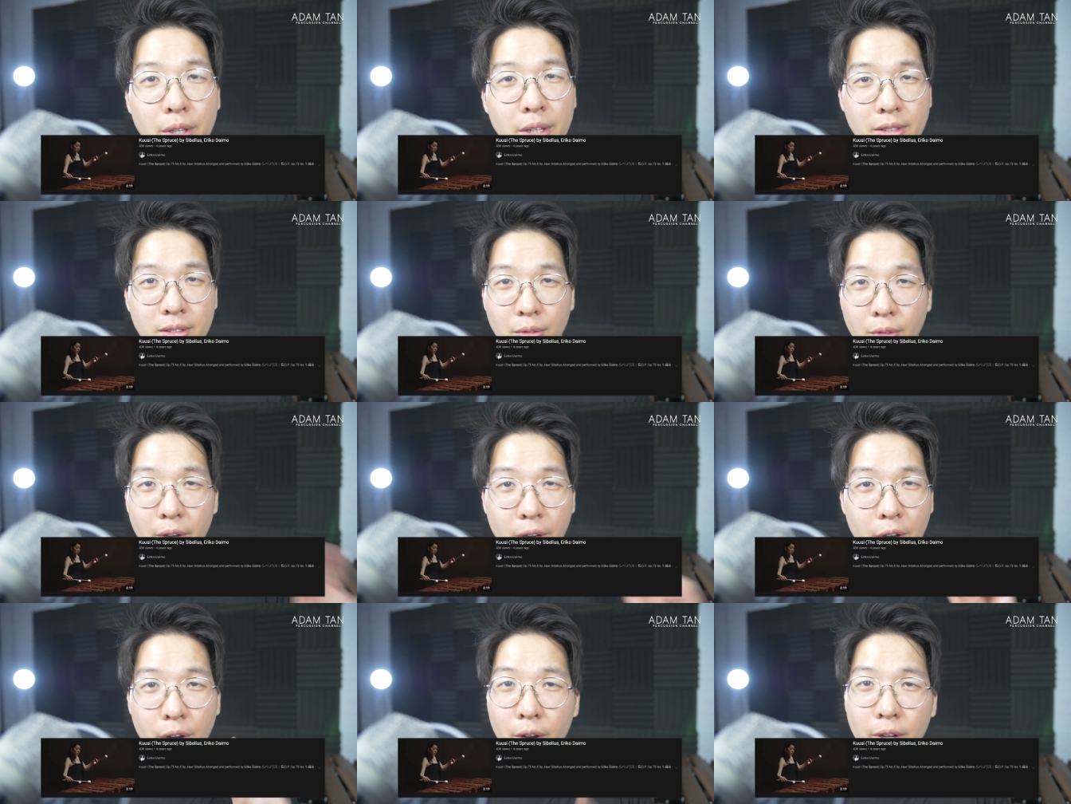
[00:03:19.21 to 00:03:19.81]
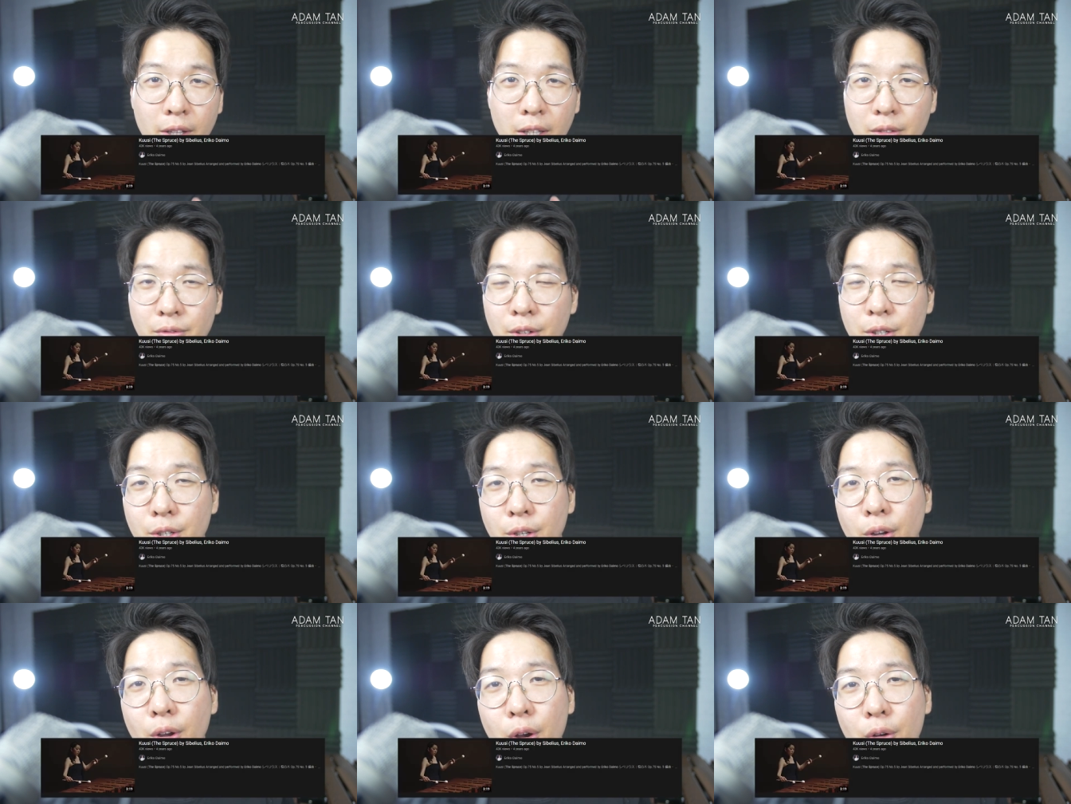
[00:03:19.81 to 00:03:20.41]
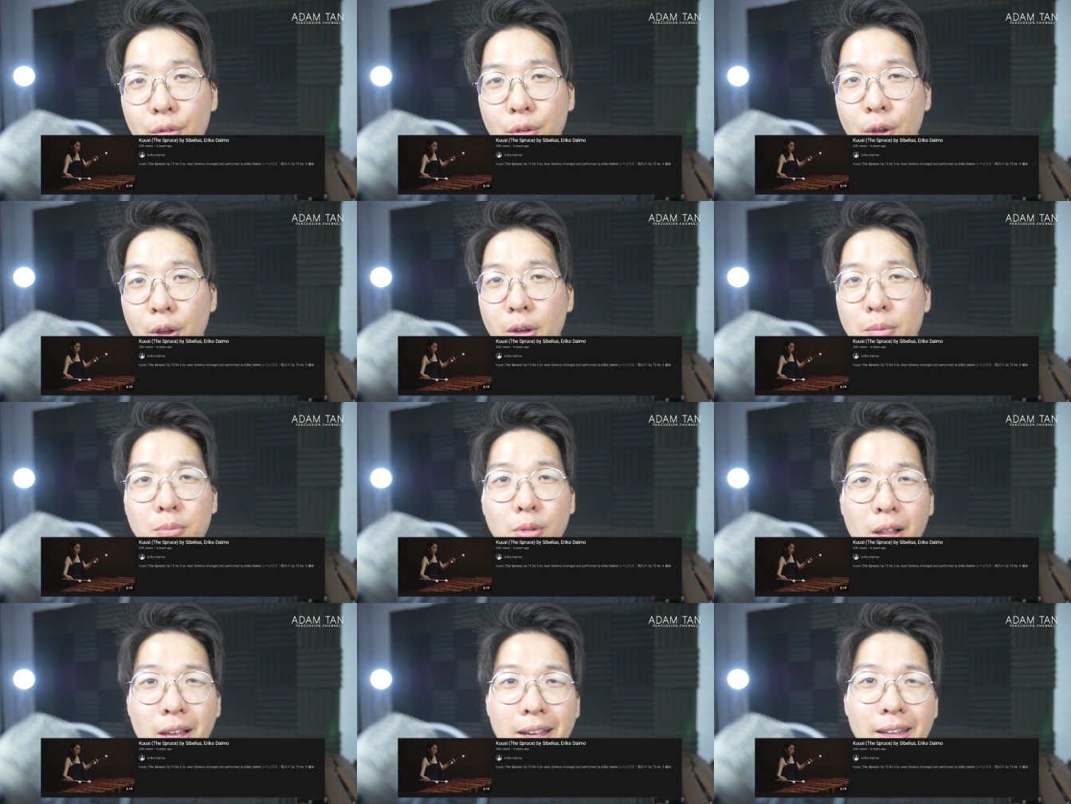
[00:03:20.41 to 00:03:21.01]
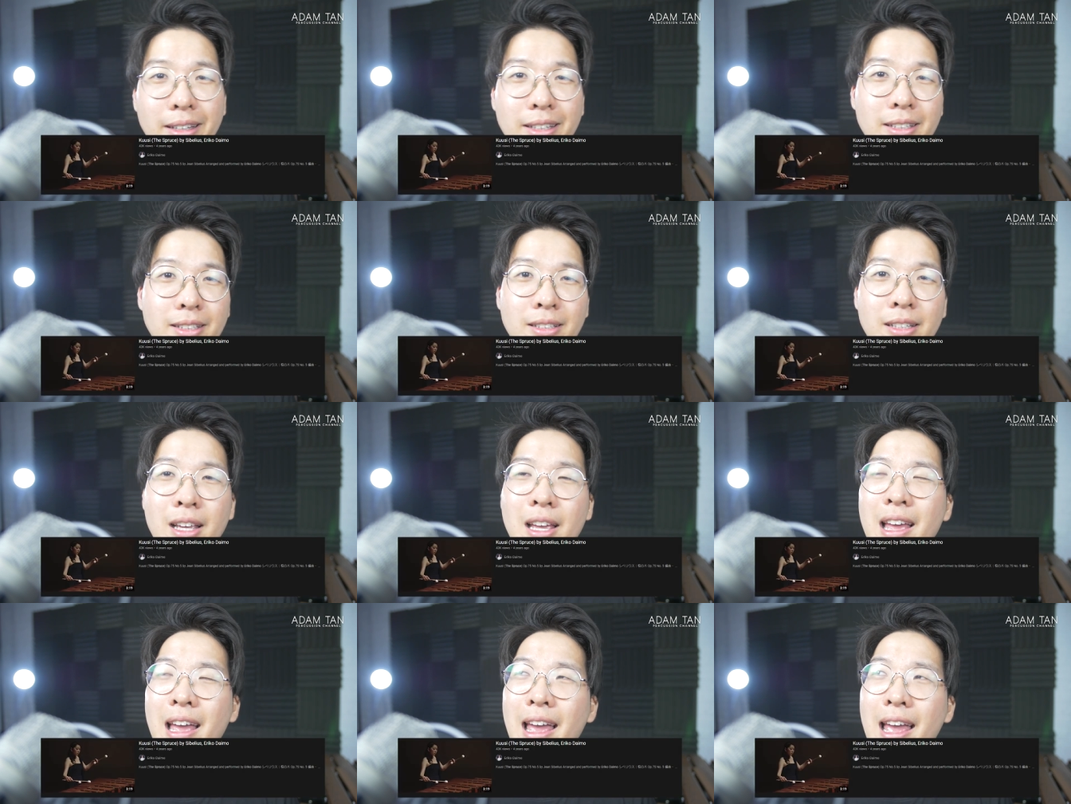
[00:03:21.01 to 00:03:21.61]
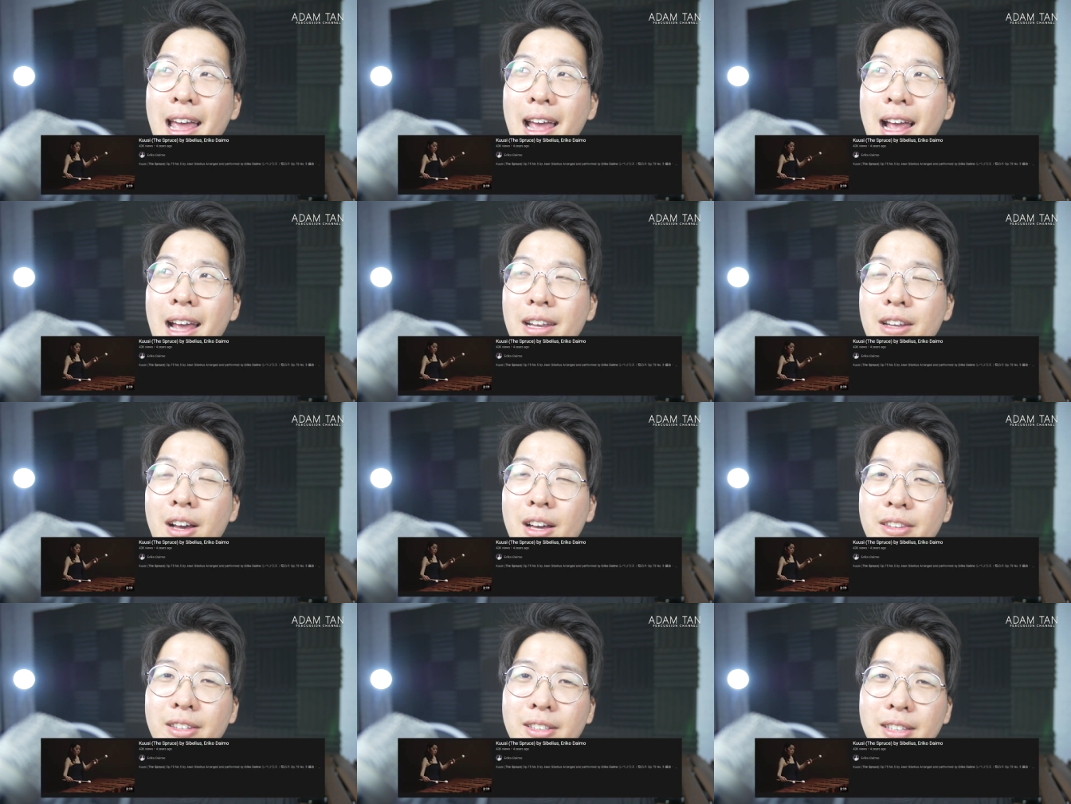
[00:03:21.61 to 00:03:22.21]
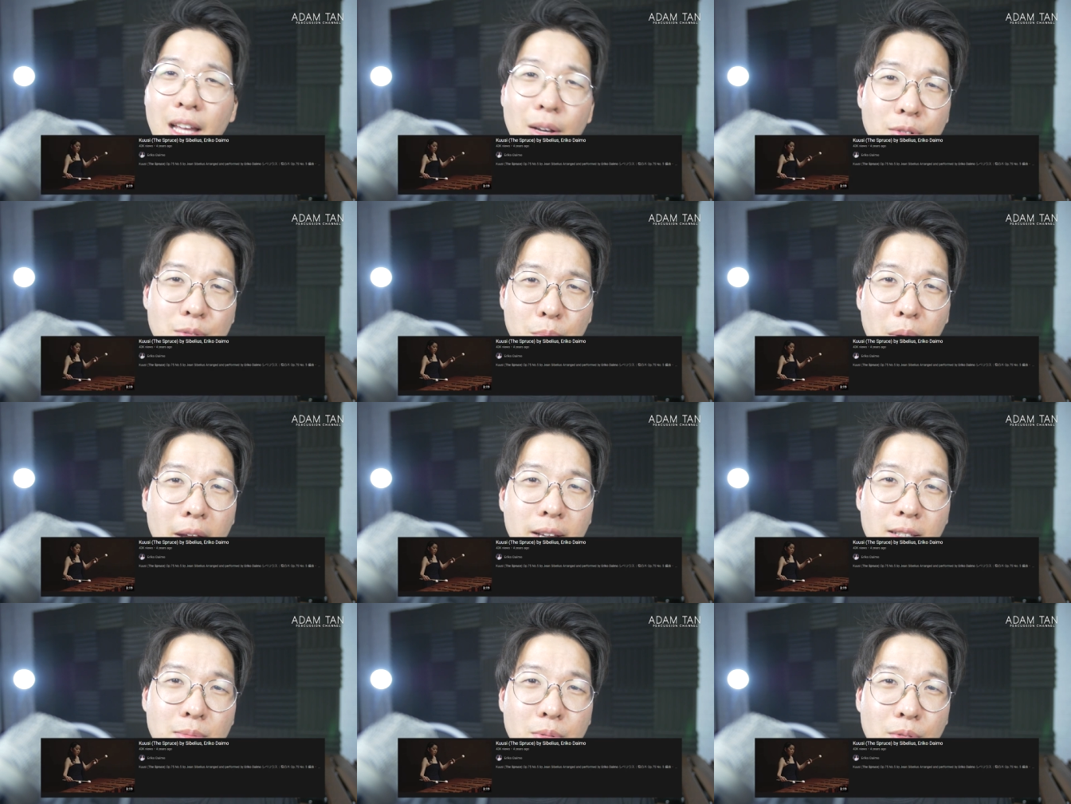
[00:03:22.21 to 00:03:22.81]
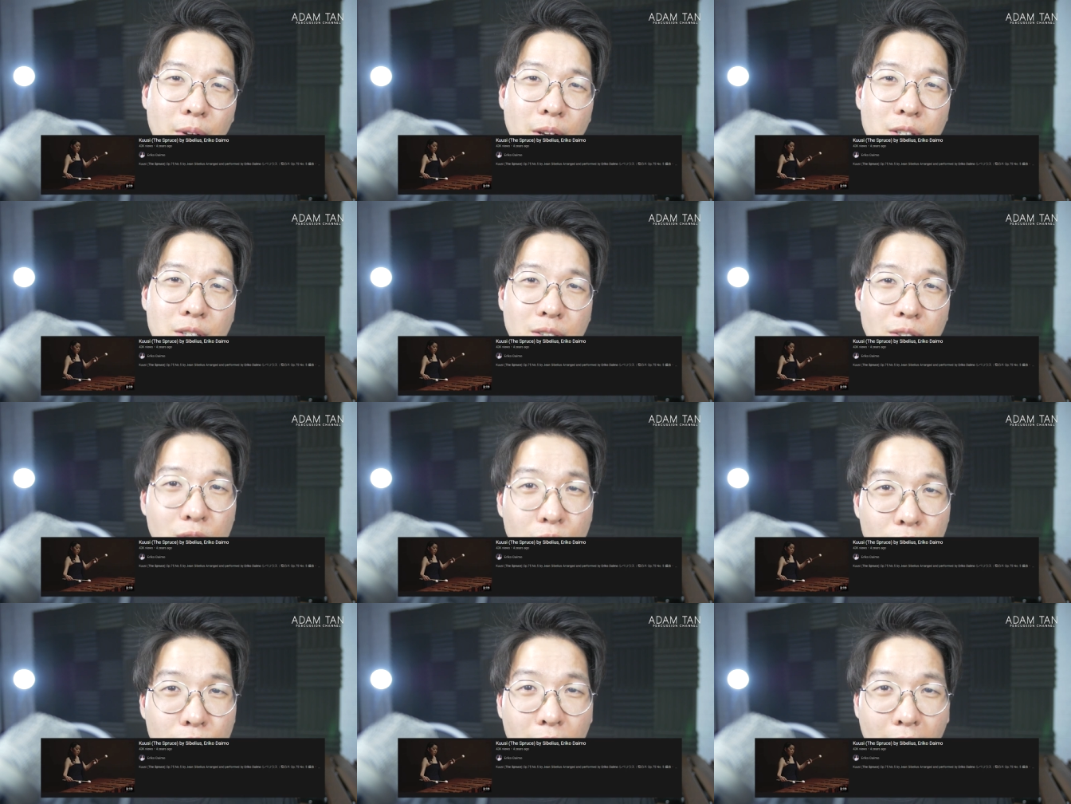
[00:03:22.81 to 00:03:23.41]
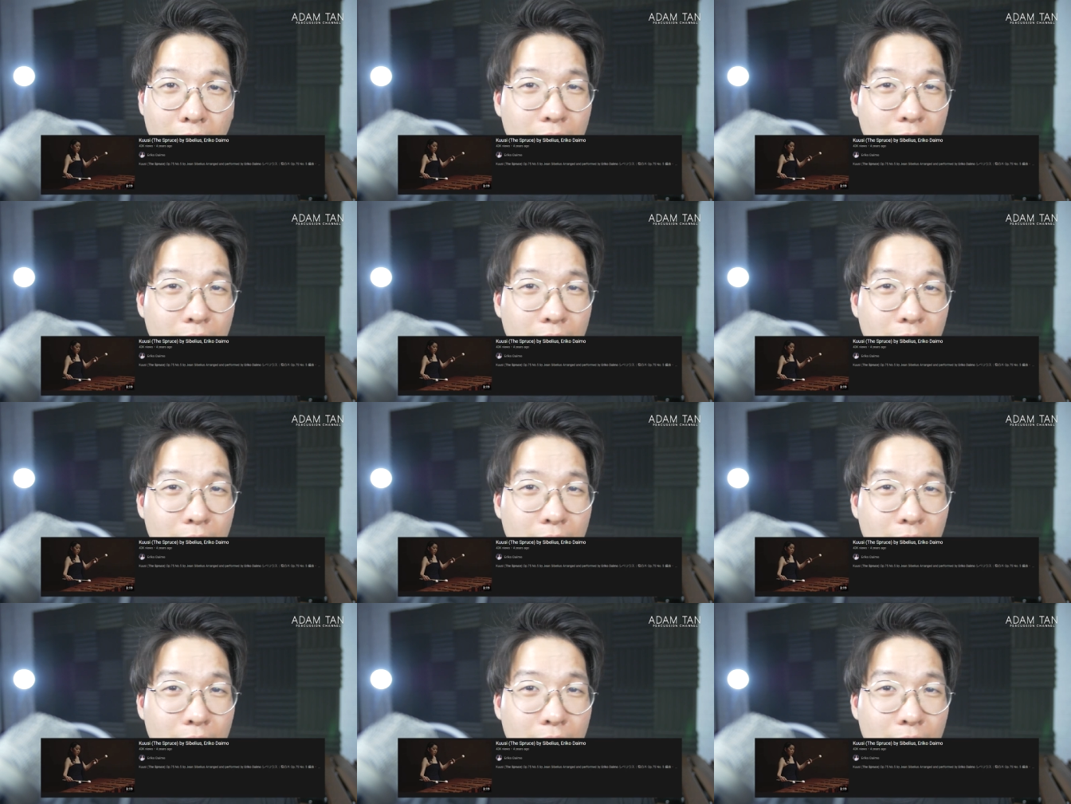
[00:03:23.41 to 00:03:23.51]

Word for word: There's a very early video of her playing it, and I think that was my inspiration too.